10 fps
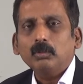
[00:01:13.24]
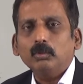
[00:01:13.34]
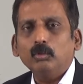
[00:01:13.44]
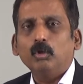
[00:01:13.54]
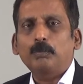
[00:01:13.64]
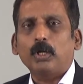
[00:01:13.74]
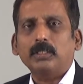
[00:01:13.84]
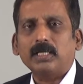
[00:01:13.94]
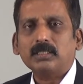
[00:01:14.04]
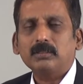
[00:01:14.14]
no
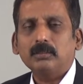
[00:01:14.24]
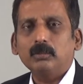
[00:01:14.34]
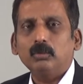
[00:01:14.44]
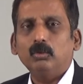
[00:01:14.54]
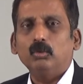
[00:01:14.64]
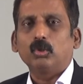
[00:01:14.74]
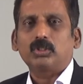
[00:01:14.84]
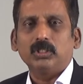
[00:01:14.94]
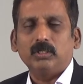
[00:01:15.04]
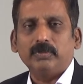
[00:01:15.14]
product, no
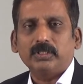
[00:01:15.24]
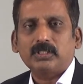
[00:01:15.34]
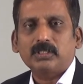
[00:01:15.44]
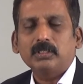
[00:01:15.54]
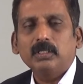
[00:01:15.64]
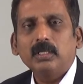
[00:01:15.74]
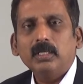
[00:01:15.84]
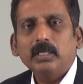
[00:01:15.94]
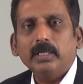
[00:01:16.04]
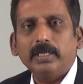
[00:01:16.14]
service
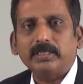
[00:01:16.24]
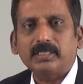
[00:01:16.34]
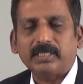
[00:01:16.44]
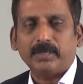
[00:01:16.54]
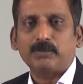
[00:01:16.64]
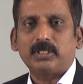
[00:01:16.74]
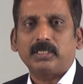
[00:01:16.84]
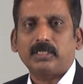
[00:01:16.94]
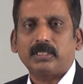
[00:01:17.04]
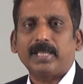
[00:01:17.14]
escapes
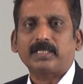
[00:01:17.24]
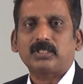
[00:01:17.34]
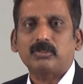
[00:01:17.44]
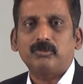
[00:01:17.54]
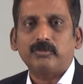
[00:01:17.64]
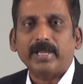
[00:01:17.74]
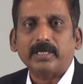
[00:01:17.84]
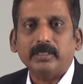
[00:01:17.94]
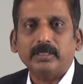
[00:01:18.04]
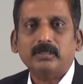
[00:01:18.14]
the tax
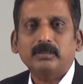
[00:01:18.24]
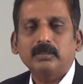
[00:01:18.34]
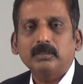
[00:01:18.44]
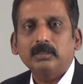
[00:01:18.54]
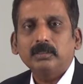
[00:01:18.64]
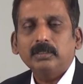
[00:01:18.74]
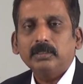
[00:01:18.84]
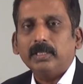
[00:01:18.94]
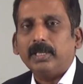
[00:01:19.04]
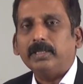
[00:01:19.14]
dragnet,
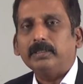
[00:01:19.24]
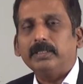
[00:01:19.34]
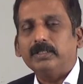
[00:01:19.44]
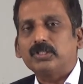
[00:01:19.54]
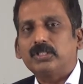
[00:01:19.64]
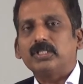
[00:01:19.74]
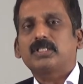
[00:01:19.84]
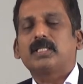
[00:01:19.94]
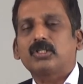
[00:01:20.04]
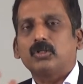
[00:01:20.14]
and it is this
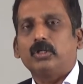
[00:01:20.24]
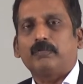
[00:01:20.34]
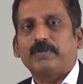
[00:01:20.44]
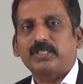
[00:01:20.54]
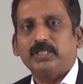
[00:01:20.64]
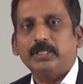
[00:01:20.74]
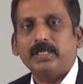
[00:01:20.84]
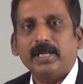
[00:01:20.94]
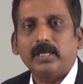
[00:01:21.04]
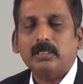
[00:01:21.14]
that is going to
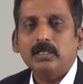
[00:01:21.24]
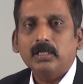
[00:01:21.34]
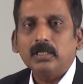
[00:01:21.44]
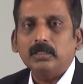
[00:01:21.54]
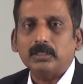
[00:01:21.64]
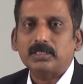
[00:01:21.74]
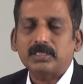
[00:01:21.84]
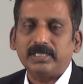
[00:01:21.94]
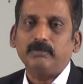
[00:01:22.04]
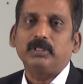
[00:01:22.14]
facilitate the
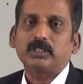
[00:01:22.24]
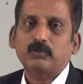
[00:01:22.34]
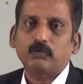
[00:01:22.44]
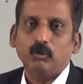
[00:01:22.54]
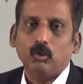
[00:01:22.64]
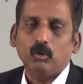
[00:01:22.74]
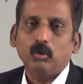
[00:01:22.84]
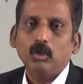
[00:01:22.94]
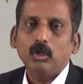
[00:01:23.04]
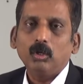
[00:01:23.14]
seamless flow
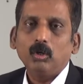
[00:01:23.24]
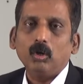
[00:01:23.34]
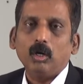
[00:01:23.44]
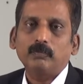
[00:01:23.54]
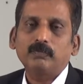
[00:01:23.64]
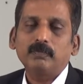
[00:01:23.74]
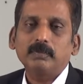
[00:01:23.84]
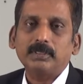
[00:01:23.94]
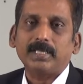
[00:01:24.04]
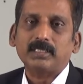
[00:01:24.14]
of
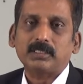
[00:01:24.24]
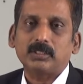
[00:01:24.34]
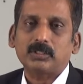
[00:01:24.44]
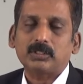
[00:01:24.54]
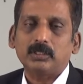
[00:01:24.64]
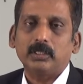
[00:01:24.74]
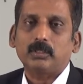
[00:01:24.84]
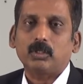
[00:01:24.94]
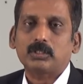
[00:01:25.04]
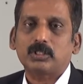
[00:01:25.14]
taxes
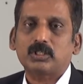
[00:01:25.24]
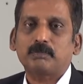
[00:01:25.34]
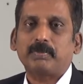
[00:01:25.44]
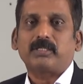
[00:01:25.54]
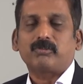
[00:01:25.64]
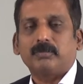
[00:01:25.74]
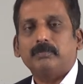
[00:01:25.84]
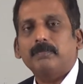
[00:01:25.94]
across the spectrum.